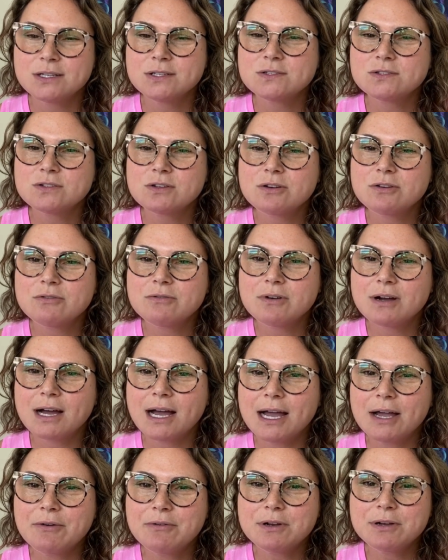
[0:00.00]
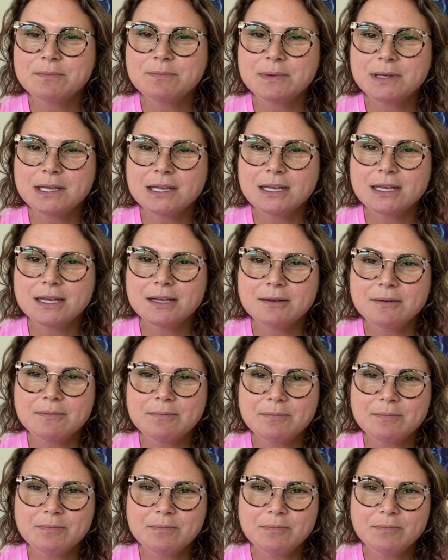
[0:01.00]
So I would
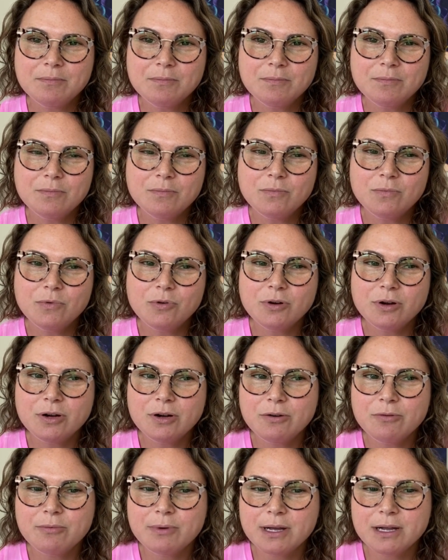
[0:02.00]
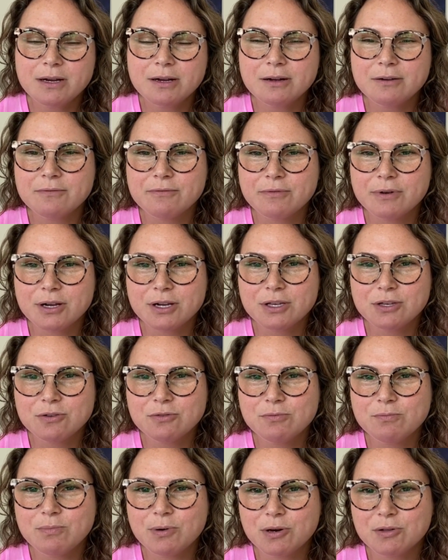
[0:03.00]
be more aware of where
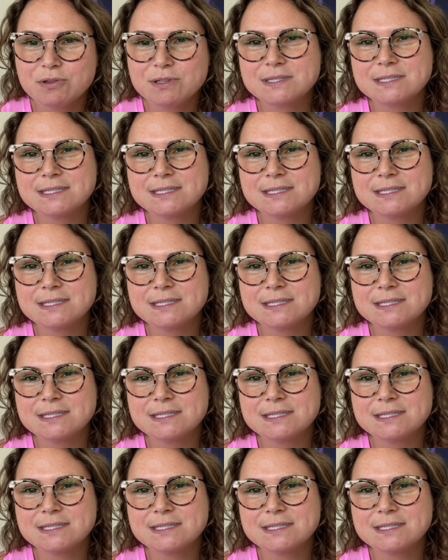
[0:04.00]
you both